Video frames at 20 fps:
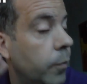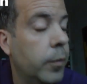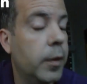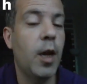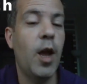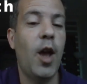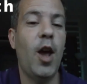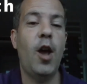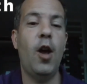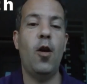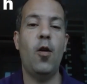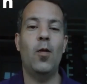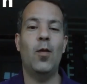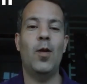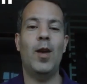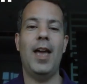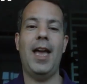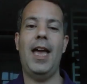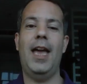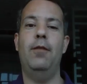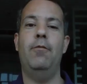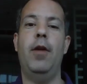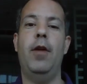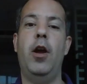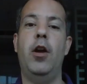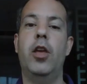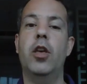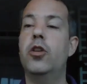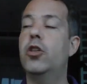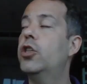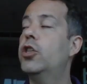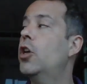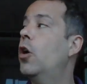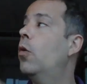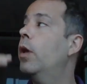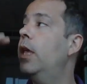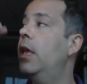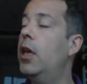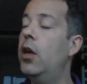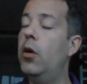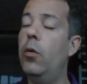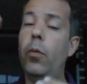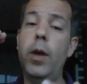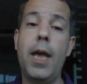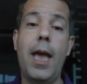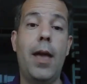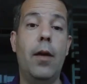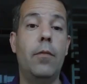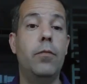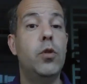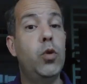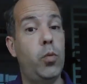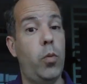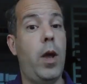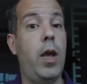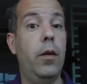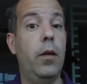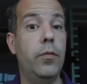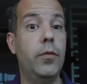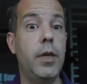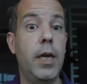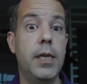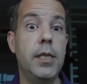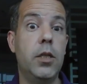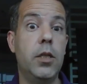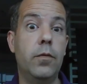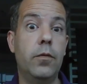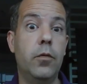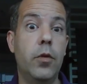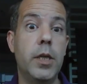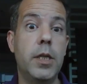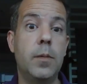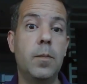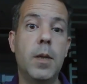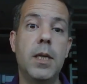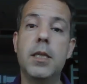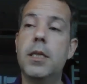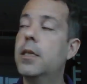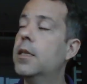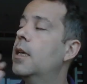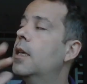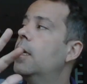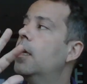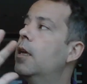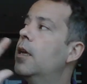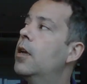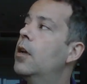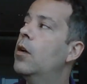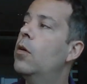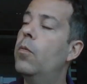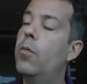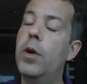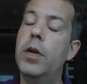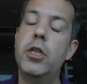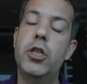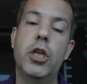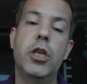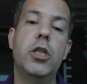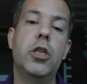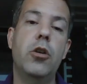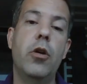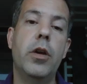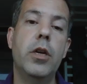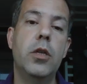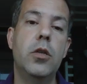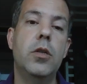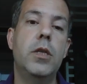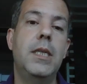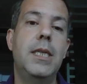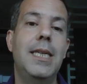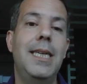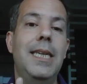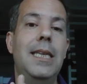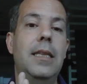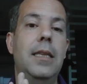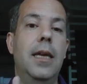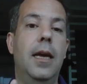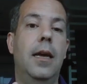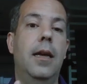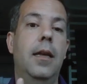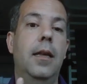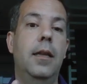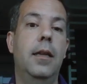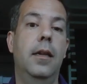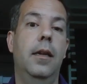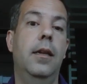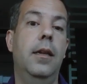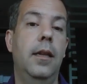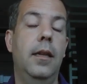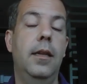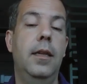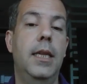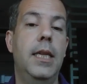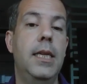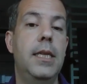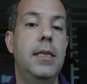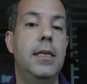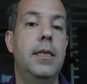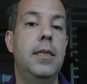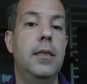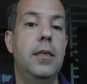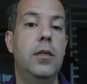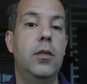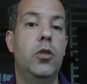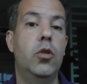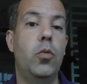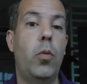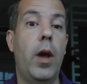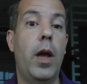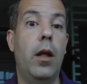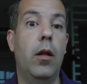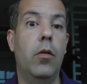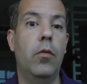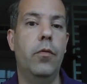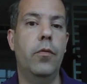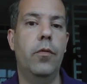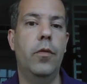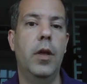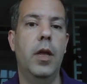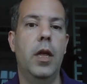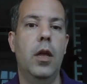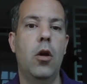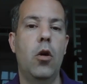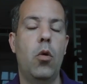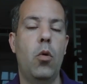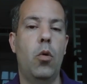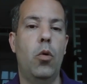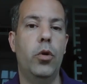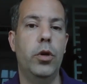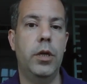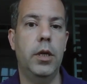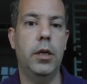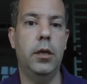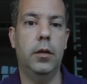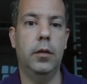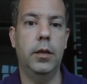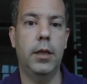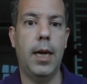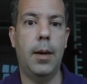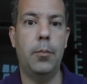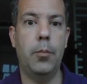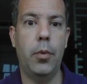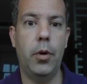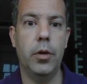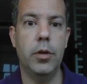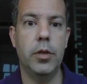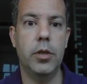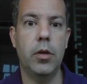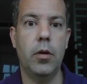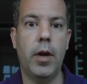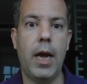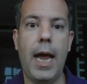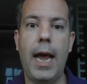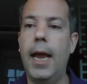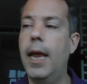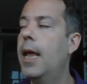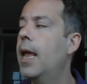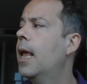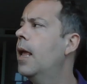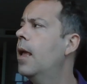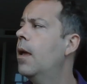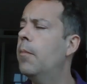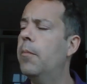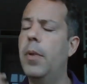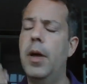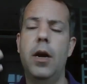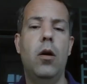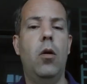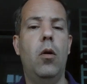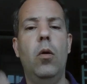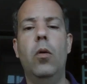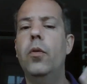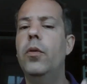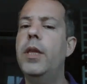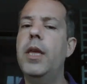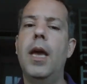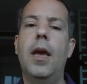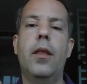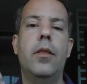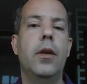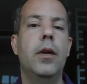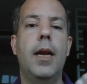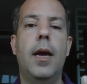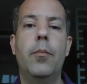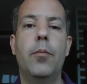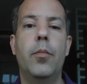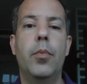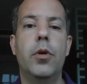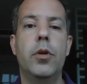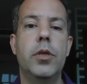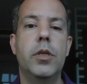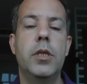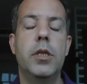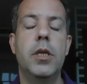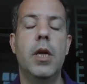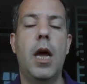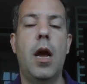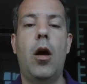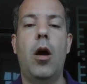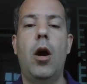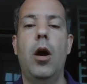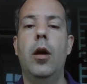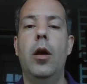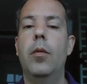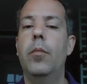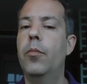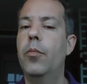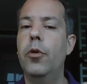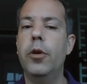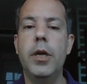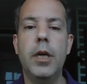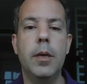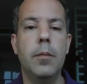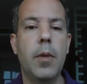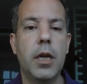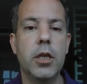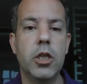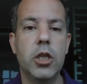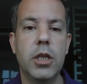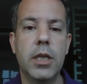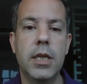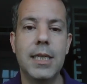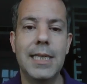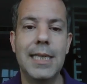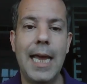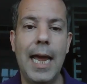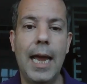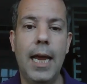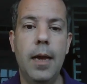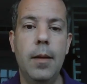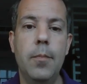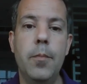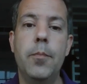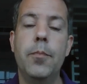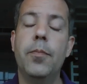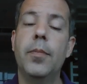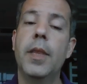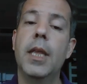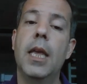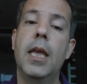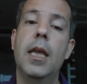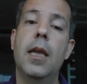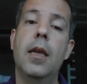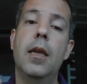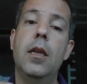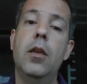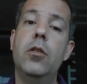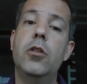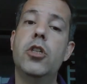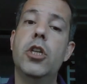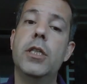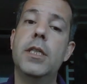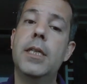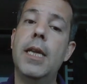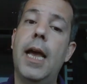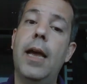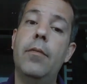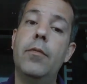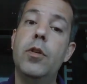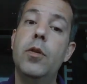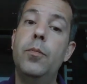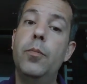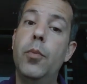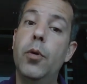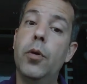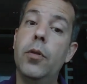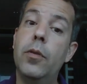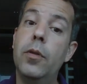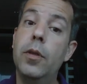Okay, very good. So here we have 12 days of Christmas. We're just going to see these 12 ordinal numbers, okay? But all the other numbers are pretty much the same. You just have to put the